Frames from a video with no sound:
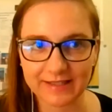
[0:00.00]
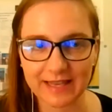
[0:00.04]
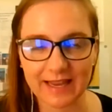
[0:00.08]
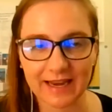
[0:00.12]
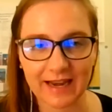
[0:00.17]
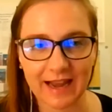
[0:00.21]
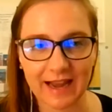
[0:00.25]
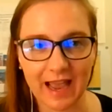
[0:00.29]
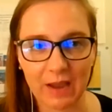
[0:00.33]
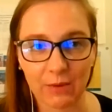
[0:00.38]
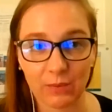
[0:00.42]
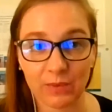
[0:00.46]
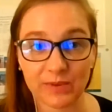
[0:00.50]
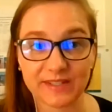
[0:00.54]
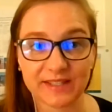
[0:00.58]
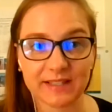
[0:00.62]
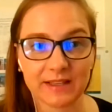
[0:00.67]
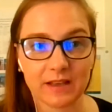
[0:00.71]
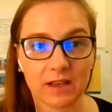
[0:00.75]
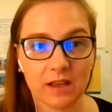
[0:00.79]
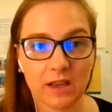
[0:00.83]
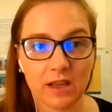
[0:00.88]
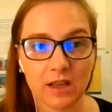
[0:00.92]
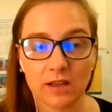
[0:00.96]
And I was
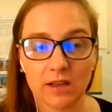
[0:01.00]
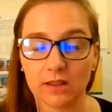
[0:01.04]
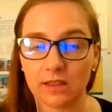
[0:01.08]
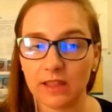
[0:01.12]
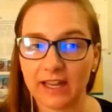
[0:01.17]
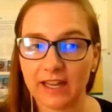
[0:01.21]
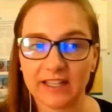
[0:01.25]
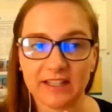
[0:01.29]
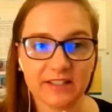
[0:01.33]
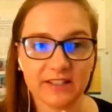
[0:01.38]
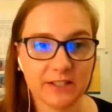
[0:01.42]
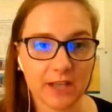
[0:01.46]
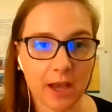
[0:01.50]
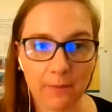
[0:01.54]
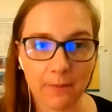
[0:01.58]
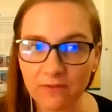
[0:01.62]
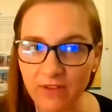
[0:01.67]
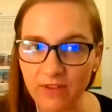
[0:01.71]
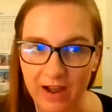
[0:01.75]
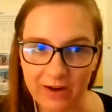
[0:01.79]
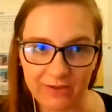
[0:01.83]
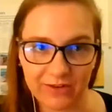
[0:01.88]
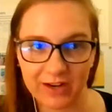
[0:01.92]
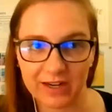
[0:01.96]
like
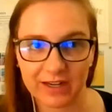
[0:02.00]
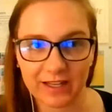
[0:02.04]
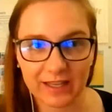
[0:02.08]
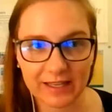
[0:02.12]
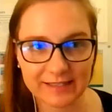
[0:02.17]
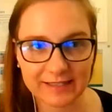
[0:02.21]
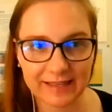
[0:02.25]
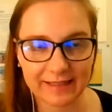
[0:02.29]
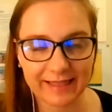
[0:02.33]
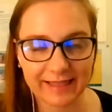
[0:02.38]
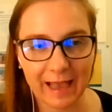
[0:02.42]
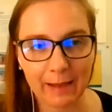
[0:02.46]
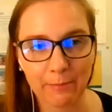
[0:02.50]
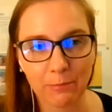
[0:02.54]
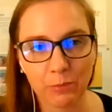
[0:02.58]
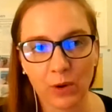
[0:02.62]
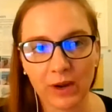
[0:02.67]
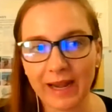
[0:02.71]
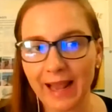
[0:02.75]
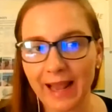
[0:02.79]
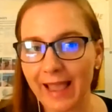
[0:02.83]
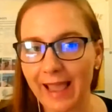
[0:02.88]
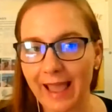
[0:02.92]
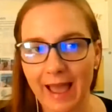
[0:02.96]
dumbfounded, because at that
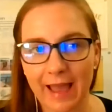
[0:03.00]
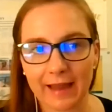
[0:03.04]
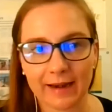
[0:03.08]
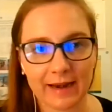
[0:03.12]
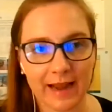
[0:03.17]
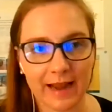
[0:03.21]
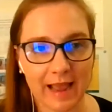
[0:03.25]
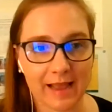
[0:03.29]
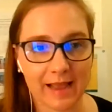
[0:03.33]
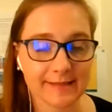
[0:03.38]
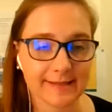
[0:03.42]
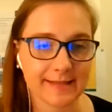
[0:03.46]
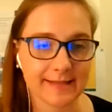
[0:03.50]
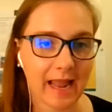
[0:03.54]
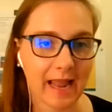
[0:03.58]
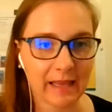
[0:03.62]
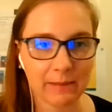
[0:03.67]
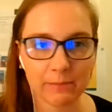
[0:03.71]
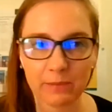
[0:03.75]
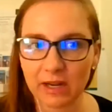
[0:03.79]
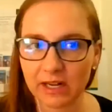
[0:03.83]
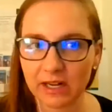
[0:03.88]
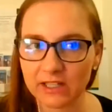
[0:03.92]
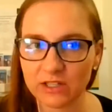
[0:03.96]
point I hadn't asked
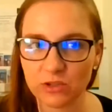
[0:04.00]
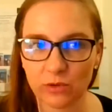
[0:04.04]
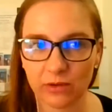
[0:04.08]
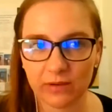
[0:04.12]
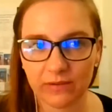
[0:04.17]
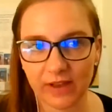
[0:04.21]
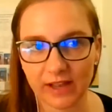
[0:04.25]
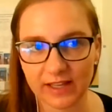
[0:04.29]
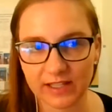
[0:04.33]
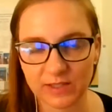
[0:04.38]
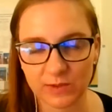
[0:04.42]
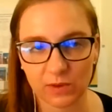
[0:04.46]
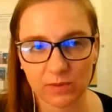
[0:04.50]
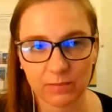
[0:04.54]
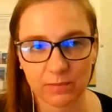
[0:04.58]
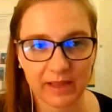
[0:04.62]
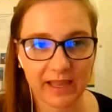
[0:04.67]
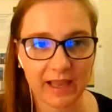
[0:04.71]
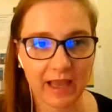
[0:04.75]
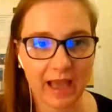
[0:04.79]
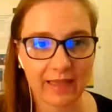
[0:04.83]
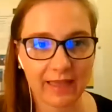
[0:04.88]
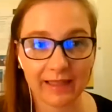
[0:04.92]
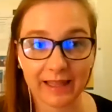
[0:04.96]
anybody to invest with me.
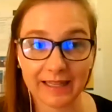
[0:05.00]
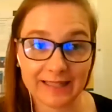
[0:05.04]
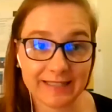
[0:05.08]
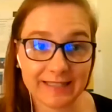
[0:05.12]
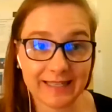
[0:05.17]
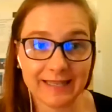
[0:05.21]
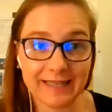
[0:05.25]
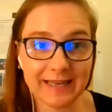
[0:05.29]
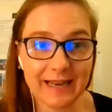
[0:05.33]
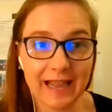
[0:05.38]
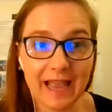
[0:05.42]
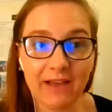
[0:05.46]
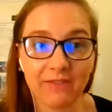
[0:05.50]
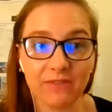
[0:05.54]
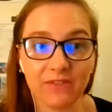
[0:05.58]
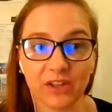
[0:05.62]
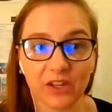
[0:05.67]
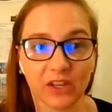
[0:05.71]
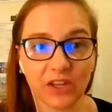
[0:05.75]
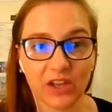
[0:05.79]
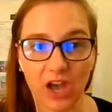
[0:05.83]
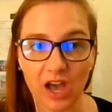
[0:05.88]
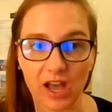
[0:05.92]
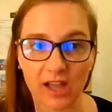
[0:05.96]
I like didn't have the
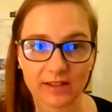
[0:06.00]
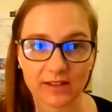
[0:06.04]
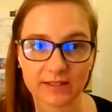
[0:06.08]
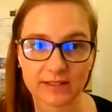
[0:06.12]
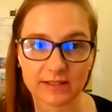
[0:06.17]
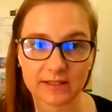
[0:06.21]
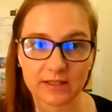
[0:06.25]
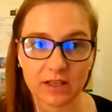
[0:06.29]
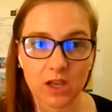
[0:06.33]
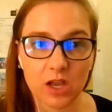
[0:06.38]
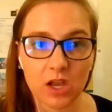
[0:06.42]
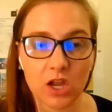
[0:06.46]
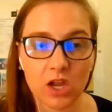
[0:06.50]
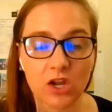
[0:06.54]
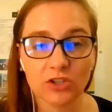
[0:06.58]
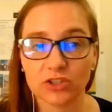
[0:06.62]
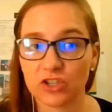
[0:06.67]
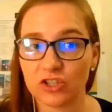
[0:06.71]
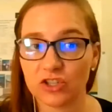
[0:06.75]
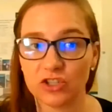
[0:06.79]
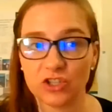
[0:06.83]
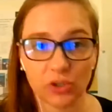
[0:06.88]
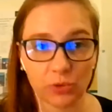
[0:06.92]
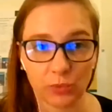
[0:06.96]
guts
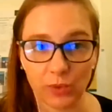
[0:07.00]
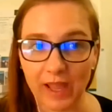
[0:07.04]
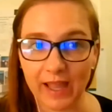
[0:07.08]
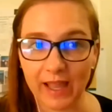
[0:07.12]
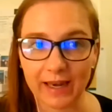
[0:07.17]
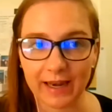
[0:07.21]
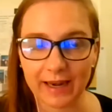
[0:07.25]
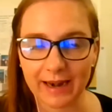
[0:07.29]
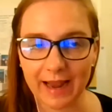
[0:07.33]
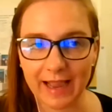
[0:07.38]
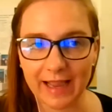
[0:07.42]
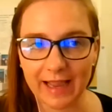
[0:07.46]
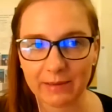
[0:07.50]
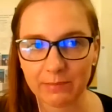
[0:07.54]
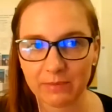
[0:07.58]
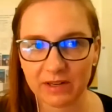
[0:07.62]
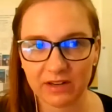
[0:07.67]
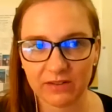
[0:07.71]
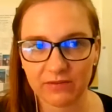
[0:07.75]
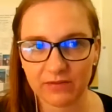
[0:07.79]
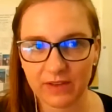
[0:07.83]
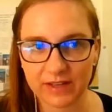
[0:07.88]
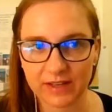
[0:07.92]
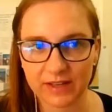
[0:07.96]
to do it. And I had been
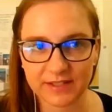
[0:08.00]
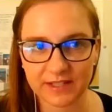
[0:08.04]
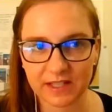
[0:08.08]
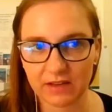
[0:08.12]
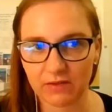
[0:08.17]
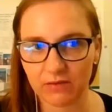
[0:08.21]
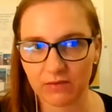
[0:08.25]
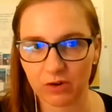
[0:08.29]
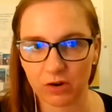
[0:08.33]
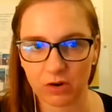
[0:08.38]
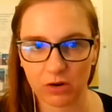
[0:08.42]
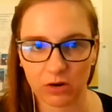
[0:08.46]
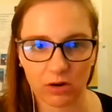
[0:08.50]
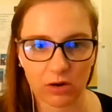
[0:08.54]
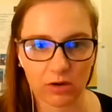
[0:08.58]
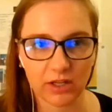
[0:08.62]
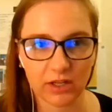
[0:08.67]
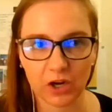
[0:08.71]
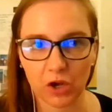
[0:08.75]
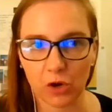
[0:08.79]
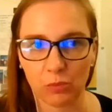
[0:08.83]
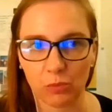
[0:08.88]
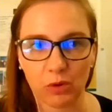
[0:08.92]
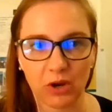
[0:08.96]
investing for,
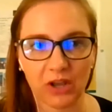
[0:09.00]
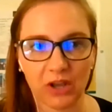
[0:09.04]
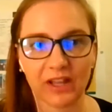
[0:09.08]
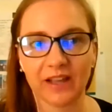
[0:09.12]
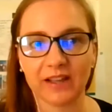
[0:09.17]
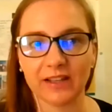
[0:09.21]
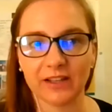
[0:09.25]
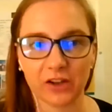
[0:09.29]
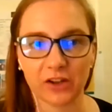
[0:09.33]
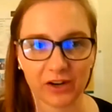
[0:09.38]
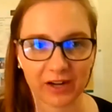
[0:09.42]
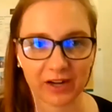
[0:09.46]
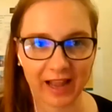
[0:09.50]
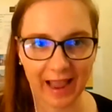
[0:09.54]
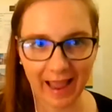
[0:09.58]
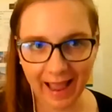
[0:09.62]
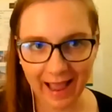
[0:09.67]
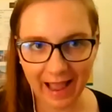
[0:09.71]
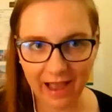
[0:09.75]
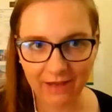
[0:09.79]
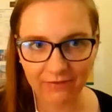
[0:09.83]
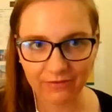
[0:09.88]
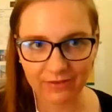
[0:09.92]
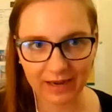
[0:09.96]
probably a year and a
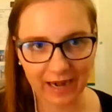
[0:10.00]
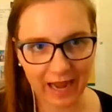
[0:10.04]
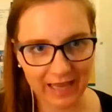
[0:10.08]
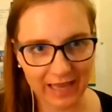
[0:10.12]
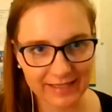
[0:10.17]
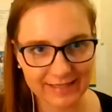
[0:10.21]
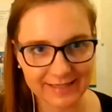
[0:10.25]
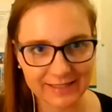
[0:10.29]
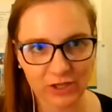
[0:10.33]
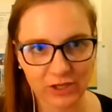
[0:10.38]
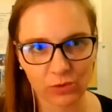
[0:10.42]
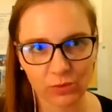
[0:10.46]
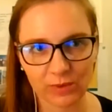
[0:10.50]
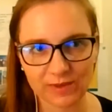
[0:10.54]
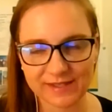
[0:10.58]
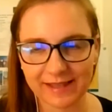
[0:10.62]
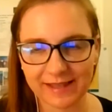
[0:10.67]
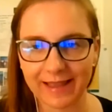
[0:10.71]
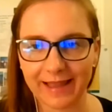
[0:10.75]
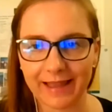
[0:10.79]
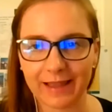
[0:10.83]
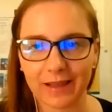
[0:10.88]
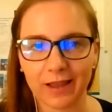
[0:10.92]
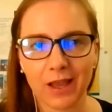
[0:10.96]
half. And I still was
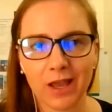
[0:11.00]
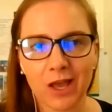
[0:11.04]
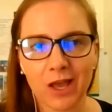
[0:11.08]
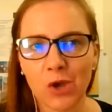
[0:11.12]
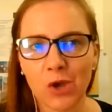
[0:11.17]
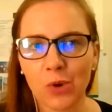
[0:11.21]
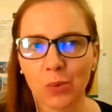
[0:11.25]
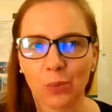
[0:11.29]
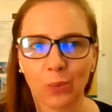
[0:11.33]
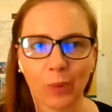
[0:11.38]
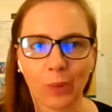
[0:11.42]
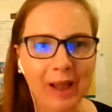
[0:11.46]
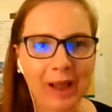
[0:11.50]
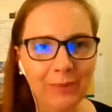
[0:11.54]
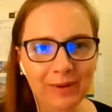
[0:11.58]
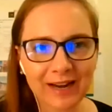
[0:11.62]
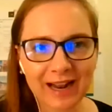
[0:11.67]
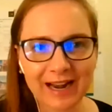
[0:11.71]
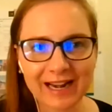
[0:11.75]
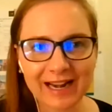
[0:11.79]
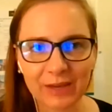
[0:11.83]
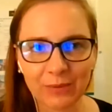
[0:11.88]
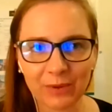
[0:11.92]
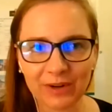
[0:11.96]
like, why would
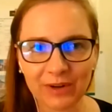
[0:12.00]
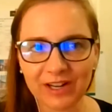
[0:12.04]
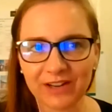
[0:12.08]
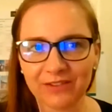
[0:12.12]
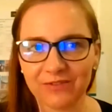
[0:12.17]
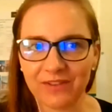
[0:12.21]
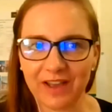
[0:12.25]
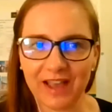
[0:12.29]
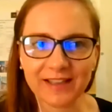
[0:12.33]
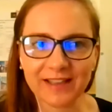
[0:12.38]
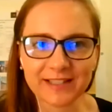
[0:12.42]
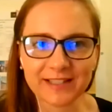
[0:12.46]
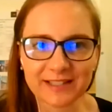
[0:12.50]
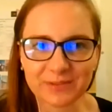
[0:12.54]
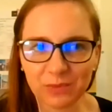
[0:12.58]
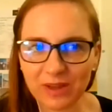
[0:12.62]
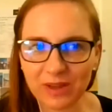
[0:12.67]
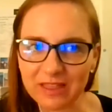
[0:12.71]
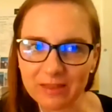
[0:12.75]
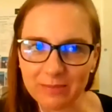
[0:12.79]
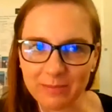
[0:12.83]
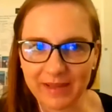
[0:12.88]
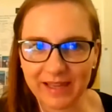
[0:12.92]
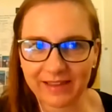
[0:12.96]
anyone invest with
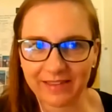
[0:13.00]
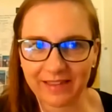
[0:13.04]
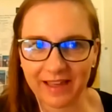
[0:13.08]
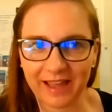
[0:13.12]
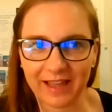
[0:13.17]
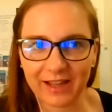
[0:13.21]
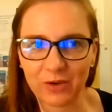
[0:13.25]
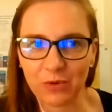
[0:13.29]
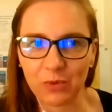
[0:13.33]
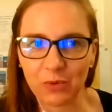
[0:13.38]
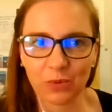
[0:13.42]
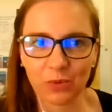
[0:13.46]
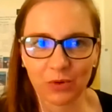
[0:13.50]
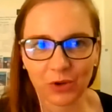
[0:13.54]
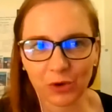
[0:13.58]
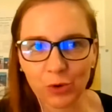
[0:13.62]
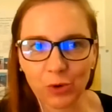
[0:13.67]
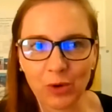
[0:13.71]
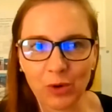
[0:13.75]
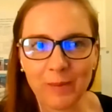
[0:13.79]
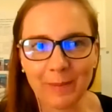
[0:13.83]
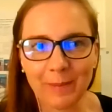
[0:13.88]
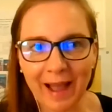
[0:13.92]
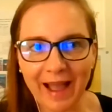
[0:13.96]
me? Like,
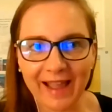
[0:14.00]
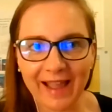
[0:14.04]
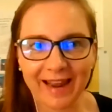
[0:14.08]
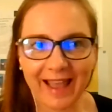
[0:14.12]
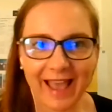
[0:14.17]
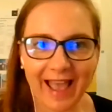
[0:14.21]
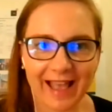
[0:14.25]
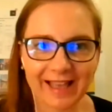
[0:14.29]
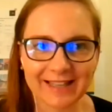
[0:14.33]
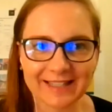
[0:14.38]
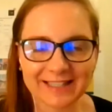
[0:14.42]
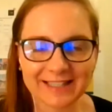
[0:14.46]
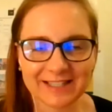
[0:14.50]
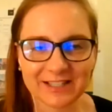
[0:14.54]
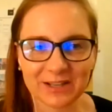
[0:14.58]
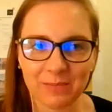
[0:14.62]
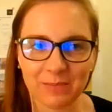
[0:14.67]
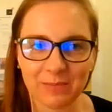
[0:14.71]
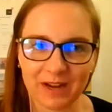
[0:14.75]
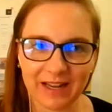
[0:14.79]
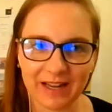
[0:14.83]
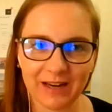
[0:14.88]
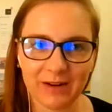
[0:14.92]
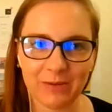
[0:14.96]
who am I to ask
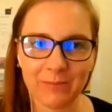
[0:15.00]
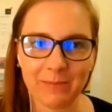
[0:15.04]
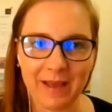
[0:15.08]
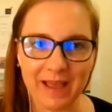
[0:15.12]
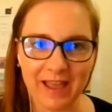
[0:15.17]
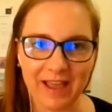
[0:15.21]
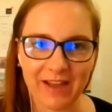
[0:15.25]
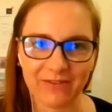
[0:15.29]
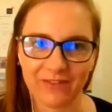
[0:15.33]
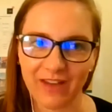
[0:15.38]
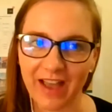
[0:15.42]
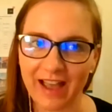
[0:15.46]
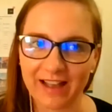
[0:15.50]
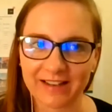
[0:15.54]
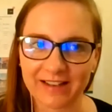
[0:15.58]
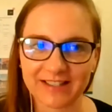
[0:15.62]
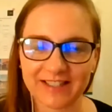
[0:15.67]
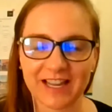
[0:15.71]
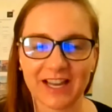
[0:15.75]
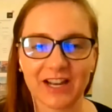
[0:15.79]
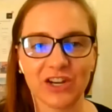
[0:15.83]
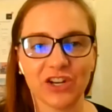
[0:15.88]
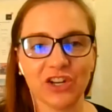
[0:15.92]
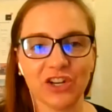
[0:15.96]
somebody to invest?
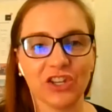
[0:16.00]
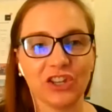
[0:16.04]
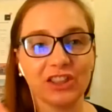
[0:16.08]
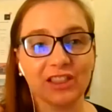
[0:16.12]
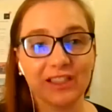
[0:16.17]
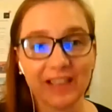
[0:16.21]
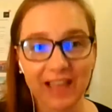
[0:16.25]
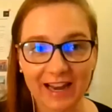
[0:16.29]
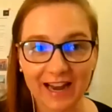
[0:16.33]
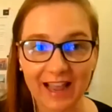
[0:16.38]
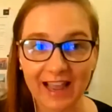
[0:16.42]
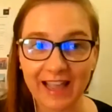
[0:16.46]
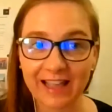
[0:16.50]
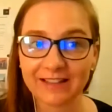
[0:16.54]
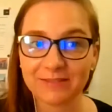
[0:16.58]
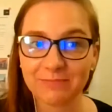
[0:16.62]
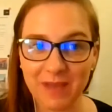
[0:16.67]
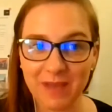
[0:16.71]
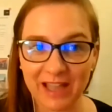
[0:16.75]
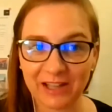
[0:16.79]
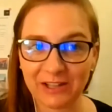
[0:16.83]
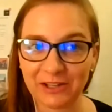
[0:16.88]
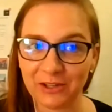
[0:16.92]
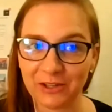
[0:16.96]
And then I
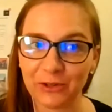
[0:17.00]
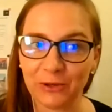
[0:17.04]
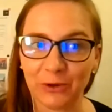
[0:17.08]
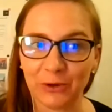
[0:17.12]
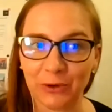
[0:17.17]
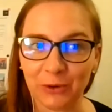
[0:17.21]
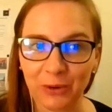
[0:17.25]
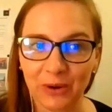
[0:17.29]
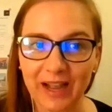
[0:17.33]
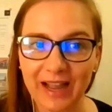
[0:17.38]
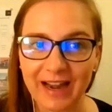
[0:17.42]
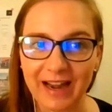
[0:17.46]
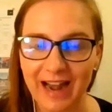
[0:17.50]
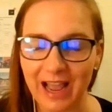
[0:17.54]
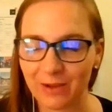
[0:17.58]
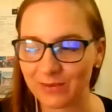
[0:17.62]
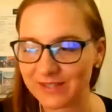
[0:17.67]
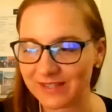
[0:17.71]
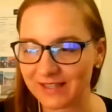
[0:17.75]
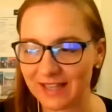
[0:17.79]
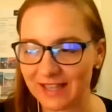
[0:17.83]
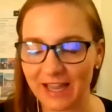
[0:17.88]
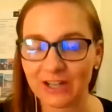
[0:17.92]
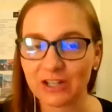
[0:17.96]
met you, and
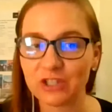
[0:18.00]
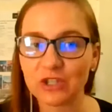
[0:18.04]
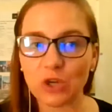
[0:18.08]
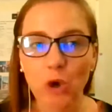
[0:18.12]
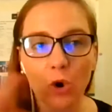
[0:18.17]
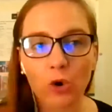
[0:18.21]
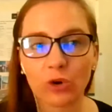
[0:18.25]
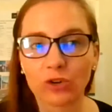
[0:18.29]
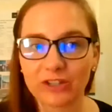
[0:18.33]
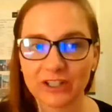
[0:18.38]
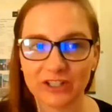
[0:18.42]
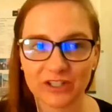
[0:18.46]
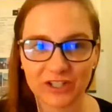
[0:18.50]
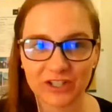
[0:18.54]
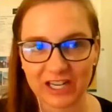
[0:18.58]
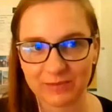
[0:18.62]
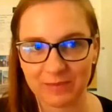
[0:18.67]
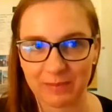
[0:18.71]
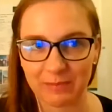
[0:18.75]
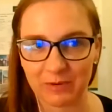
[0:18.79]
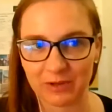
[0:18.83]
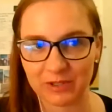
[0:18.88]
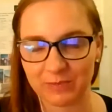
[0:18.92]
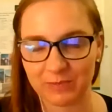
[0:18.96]
it totally changed
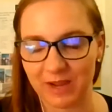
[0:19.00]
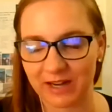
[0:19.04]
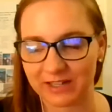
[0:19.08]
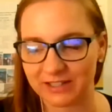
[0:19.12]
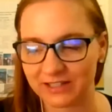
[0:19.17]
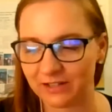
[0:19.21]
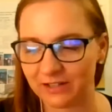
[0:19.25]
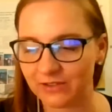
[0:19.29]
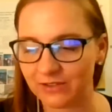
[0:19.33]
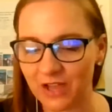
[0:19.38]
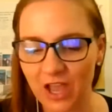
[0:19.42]
my perspective.